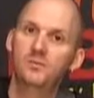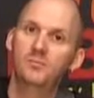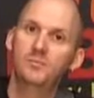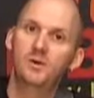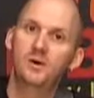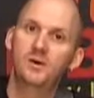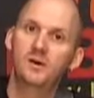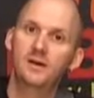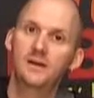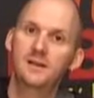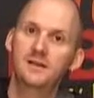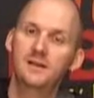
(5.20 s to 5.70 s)

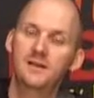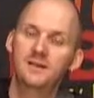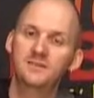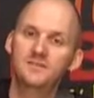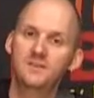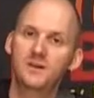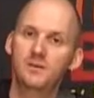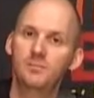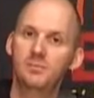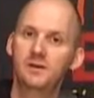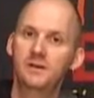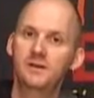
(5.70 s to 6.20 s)
by Led
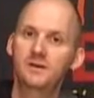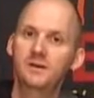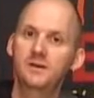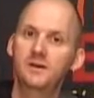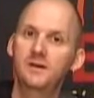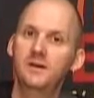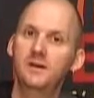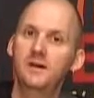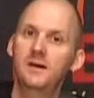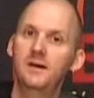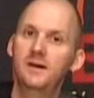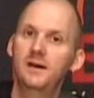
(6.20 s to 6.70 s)
Zeppelin,
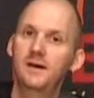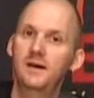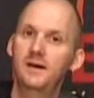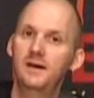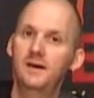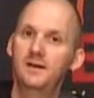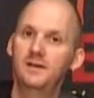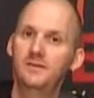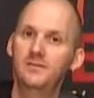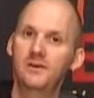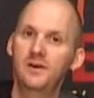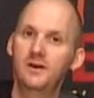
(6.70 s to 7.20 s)

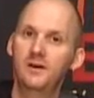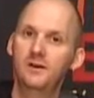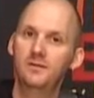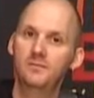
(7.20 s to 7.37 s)
and